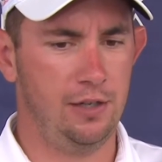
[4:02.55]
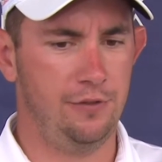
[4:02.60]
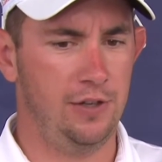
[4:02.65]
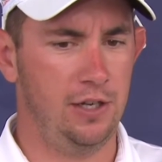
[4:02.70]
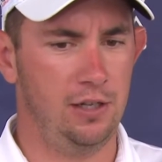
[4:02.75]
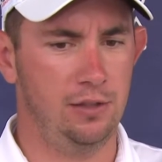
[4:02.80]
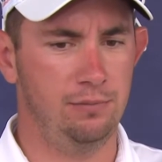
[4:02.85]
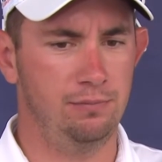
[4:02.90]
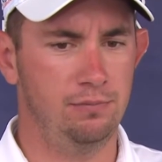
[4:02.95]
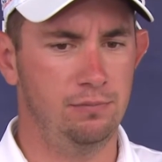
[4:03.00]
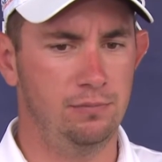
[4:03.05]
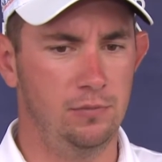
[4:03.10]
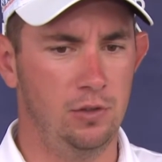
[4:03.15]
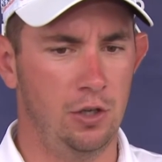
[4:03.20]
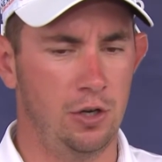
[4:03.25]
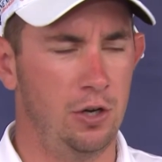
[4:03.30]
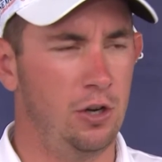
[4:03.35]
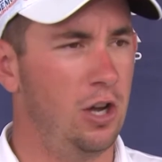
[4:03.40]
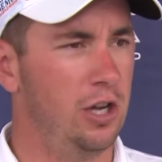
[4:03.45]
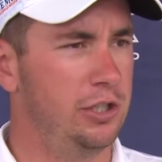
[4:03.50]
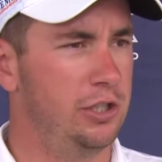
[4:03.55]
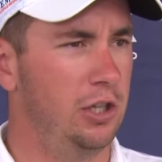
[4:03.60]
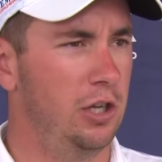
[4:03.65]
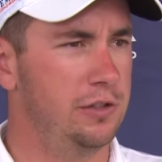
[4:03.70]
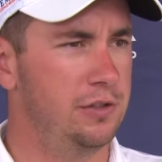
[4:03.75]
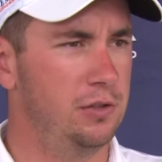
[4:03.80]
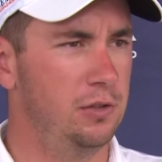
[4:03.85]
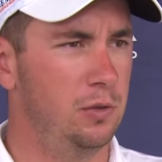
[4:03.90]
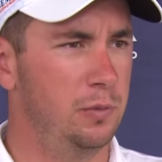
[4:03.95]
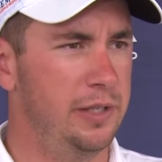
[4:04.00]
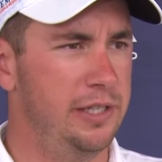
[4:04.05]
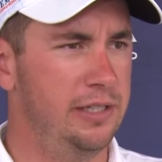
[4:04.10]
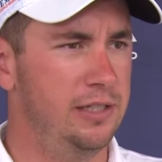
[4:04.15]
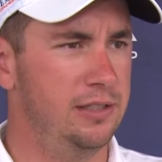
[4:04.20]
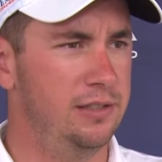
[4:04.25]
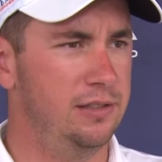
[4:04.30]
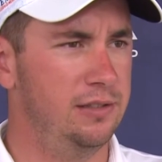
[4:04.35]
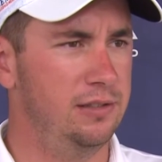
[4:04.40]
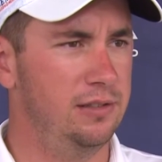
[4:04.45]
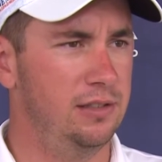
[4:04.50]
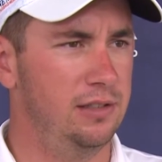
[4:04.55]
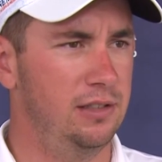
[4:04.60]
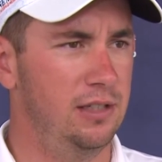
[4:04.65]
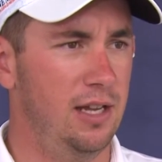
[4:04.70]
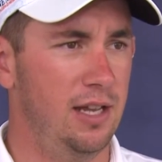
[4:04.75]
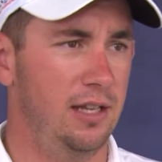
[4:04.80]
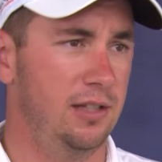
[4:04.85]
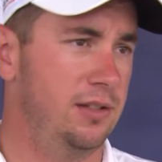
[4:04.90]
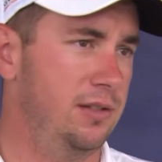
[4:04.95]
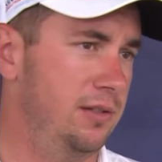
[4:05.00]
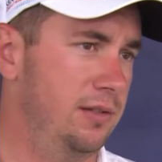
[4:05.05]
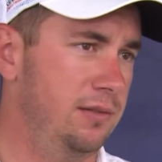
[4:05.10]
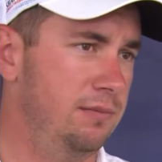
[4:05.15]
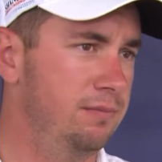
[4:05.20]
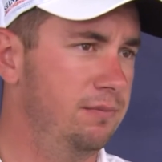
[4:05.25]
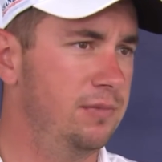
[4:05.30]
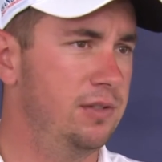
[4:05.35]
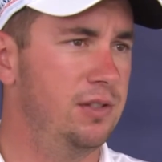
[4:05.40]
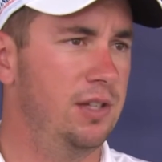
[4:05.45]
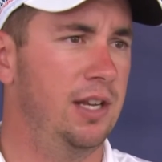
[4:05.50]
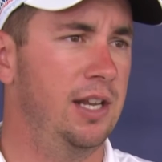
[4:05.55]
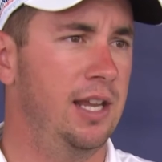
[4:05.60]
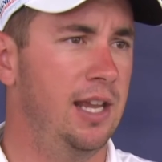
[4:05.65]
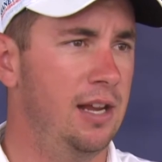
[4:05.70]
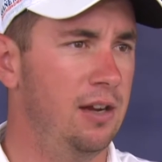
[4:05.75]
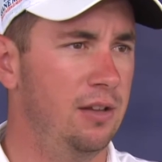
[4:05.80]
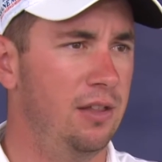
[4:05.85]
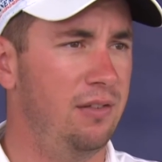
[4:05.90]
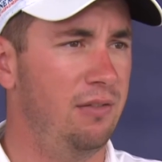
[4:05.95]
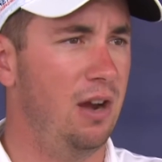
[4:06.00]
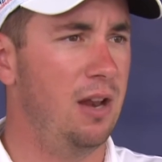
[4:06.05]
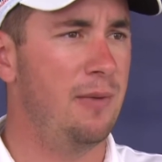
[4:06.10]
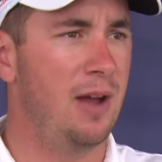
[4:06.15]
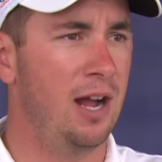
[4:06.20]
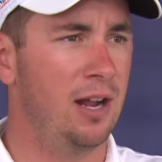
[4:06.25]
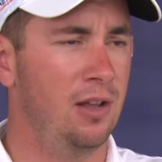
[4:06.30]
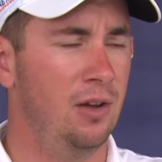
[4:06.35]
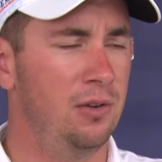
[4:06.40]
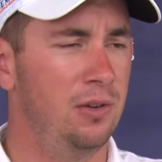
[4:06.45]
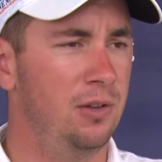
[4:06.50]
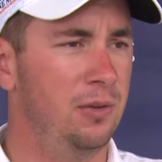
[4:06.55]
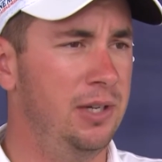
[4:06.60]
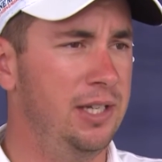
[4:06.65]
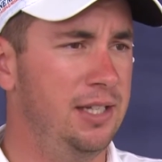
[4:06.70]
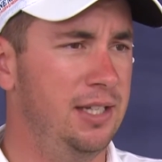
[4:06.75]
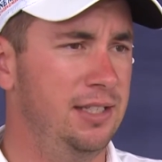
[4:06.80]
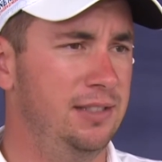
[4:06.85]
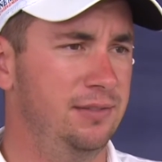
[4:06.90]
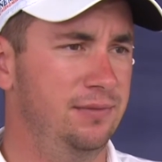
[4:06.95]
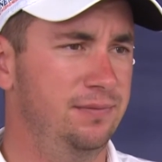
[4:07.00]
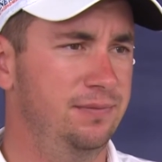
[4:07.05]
I've hit a lot of nice shots through the wind, and yeah, it's sitting here at 3 back going in the weekend.